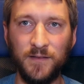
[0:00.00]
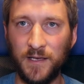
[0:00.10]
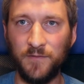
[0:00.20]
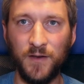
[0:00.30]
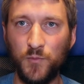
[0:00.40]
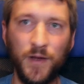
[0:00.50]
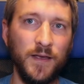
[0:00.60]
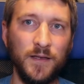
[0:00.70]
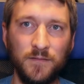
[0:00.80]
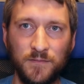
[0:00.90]
Like if I break
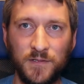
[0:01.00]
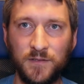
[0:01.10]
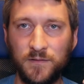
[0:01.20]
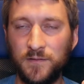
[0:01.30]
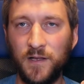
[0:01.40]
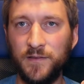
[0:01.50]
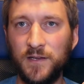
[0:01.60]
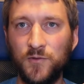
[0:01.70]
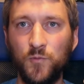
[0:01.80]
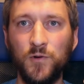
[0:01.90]
it, it's not the
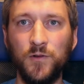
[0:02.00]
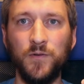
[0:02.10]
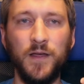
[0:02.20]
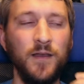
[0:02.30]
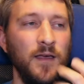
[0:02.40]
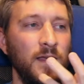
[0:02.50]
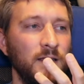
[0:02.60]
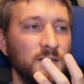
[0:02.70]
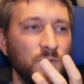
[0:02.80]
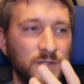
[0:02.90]
end of the world, right?
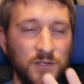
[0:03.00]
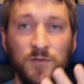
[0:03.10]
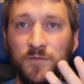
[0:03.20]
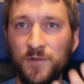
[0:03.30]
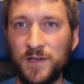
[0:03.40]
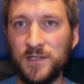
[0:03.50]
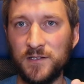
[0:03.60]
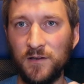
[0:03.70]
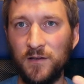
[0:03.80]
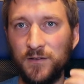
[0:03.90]
So it's good for
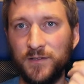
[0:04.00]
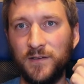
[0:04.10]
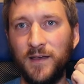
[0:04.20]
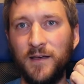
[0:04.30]
installs,